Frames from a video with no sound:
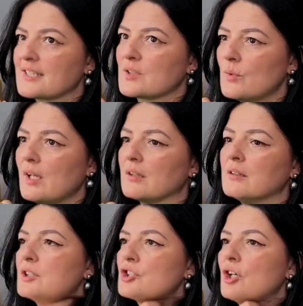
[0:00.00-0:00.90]
as well.
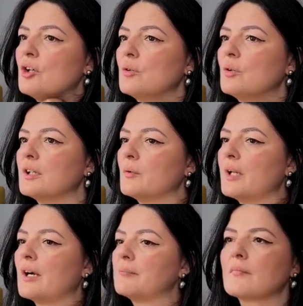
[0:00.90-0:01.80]
So here we
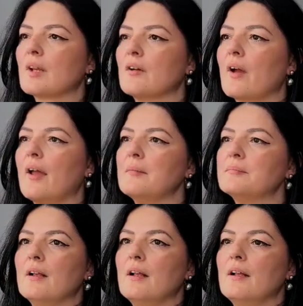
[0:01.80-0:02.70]
are. Okay,
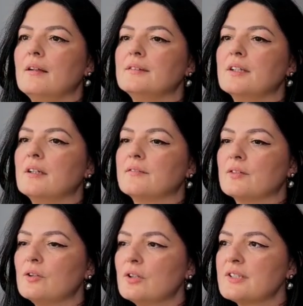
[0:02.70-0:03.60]
and of
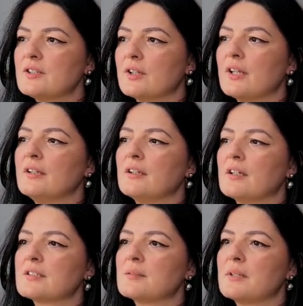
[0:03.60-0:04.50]
course you can
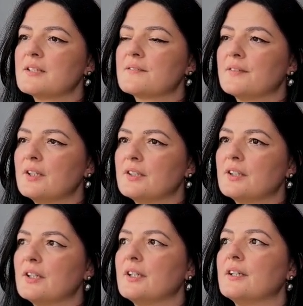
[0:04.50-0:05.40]
customize
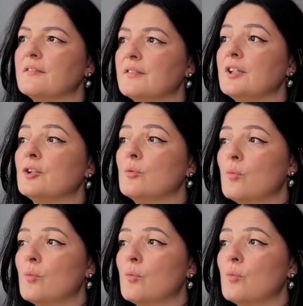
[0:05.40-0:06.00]
further if you